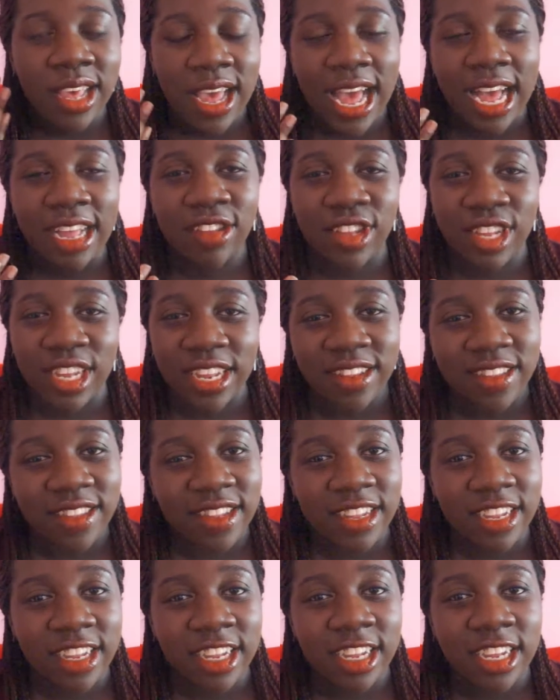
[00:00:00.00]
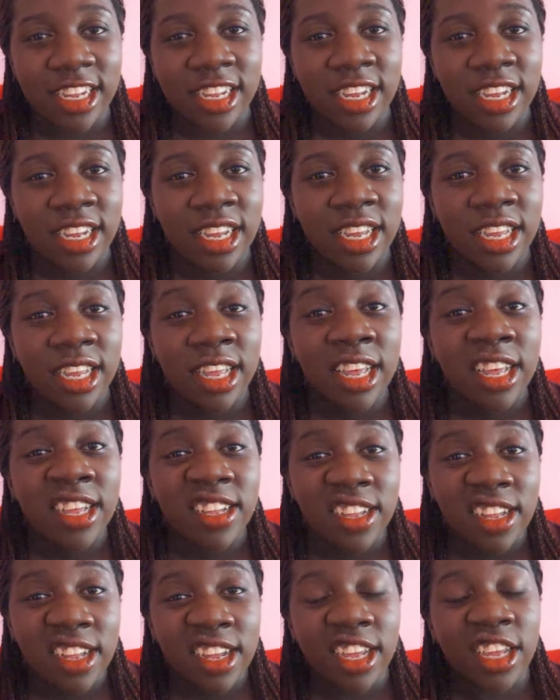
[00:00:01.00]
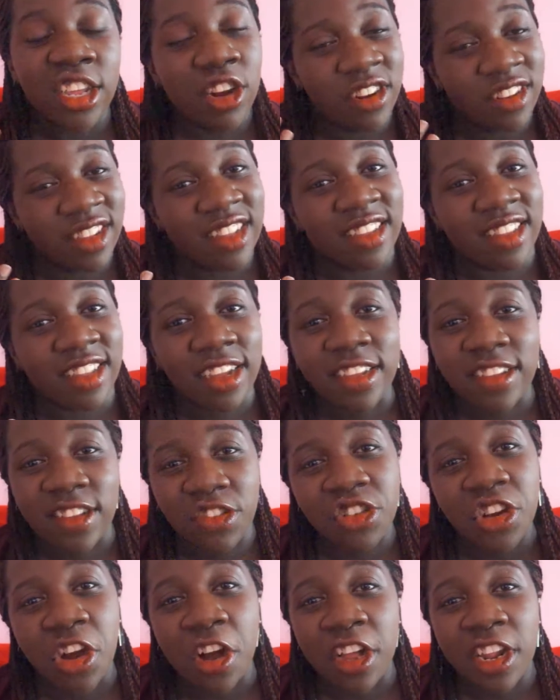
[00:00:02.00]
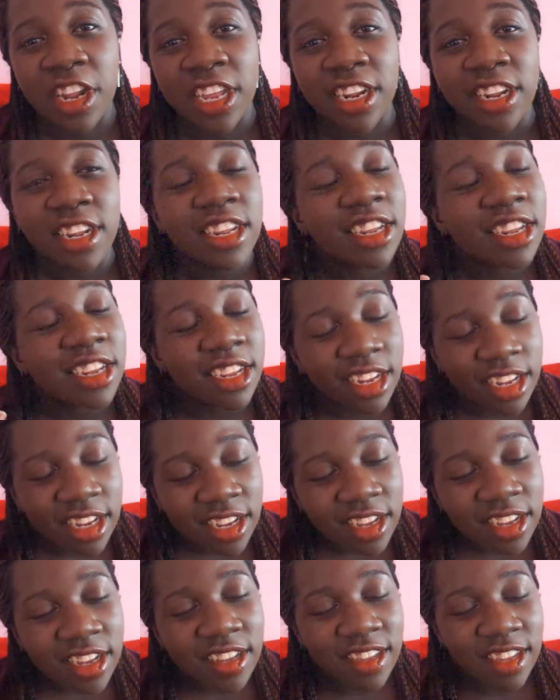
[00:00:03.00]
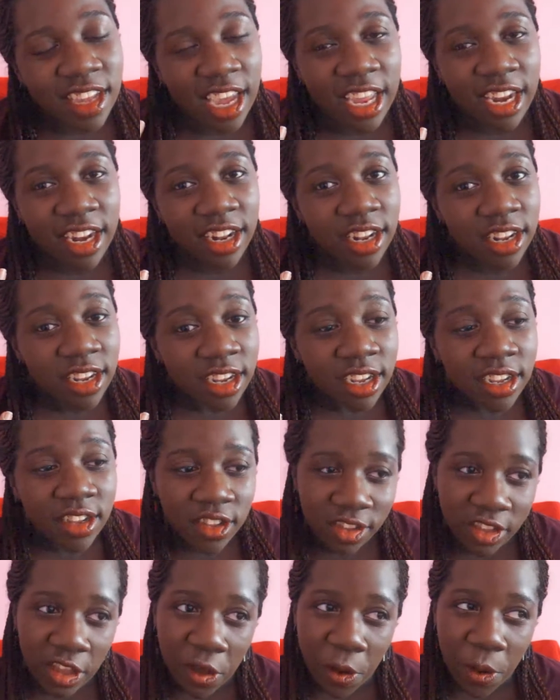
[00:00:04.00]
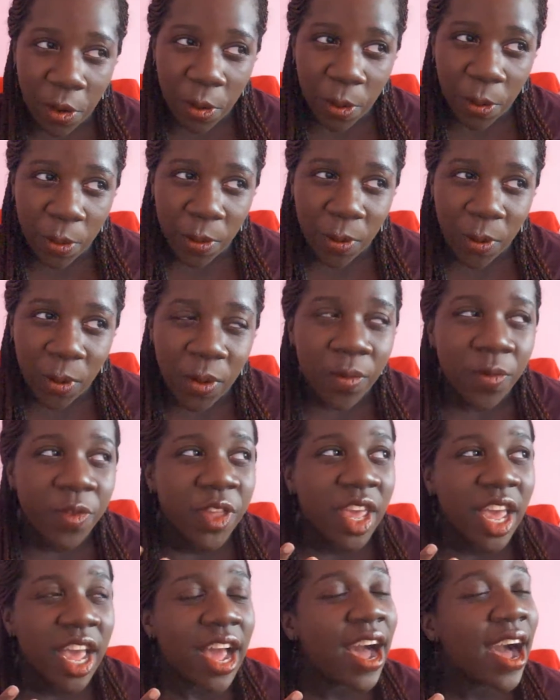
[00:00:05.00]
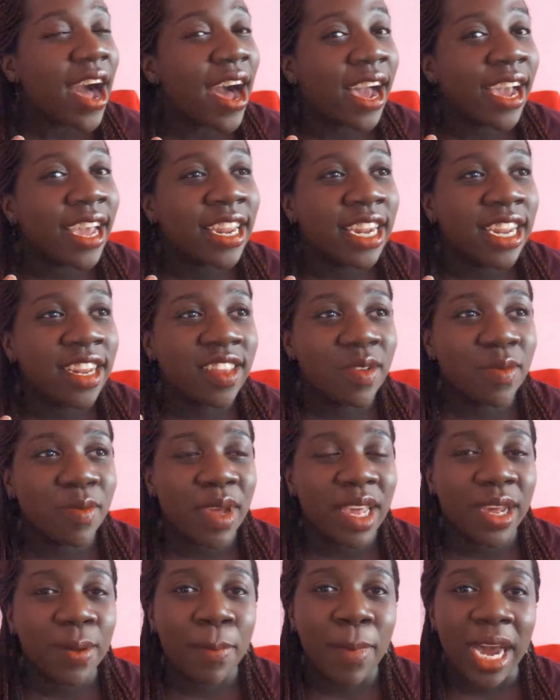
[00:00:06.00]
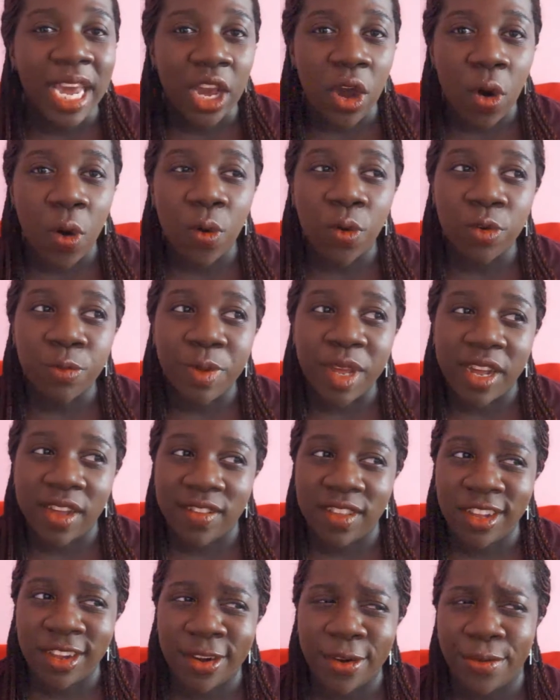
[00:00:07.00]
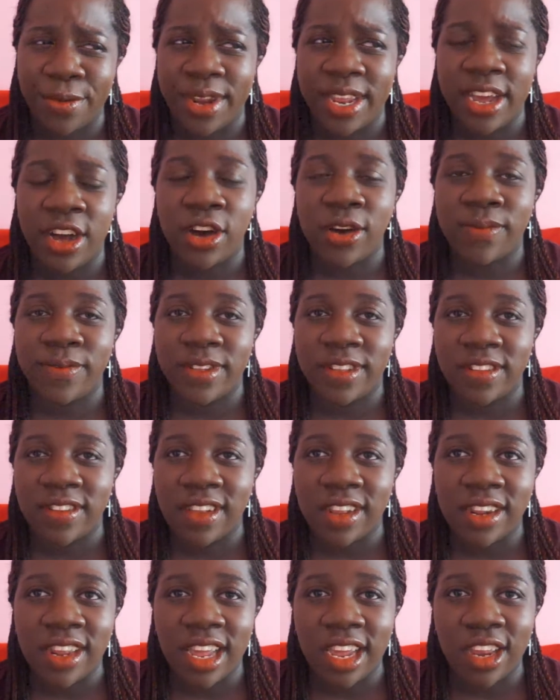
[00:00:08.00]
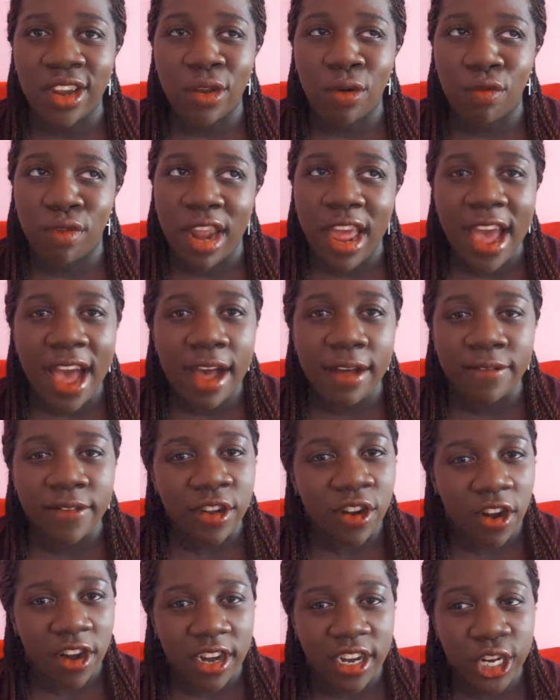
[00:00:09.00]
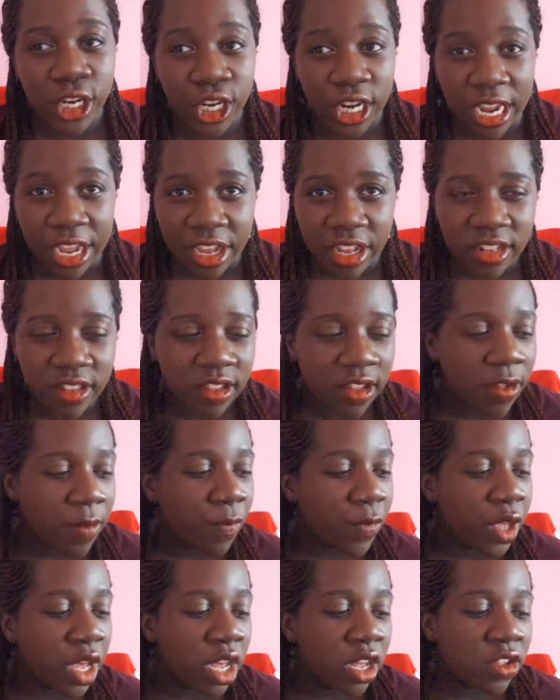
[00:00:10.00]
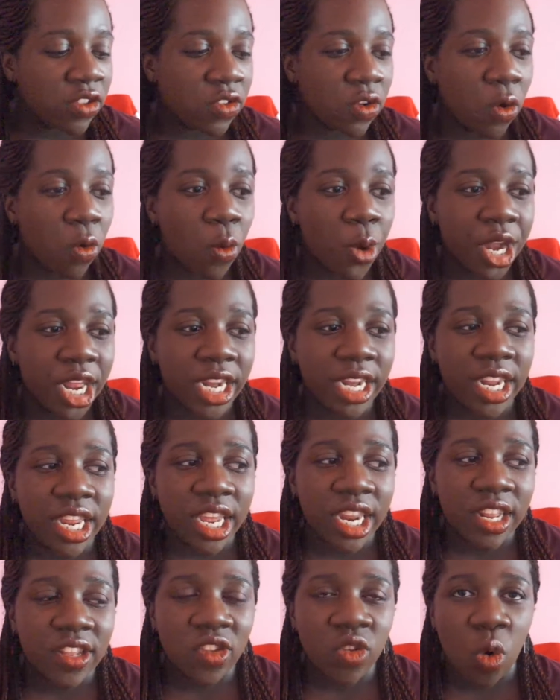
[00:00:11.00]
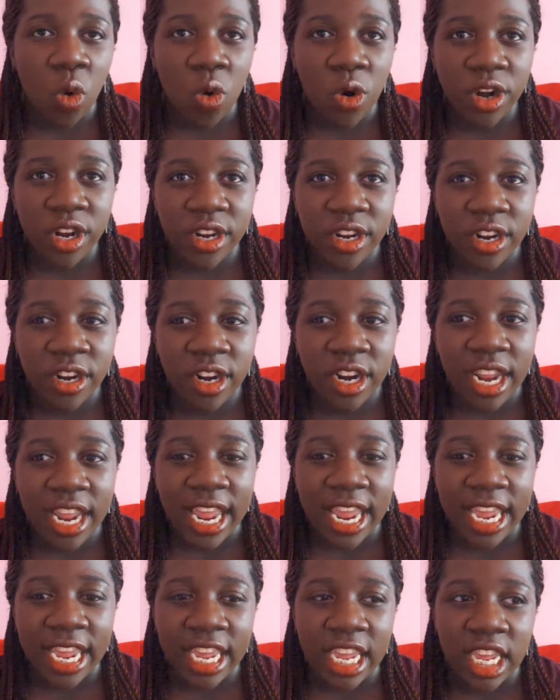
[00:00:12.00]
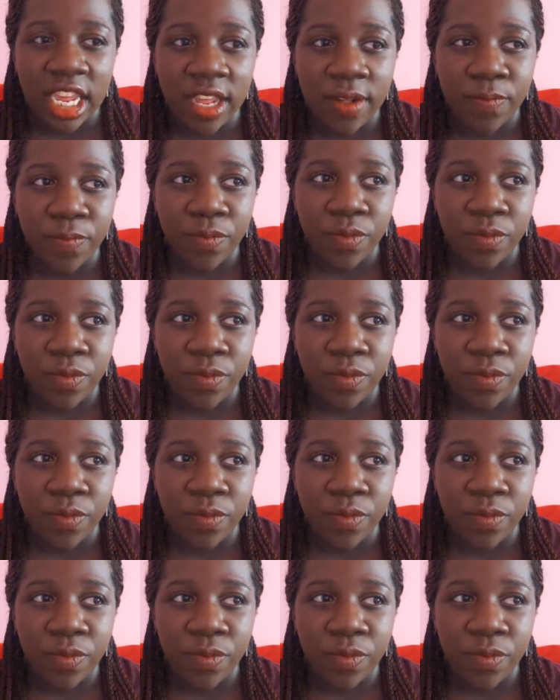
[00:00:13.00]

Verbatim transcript: as you can see, your sister is chocolate skinned, so I need to make my own, because in Korea obviously they don't have dark shades. So what I did is order a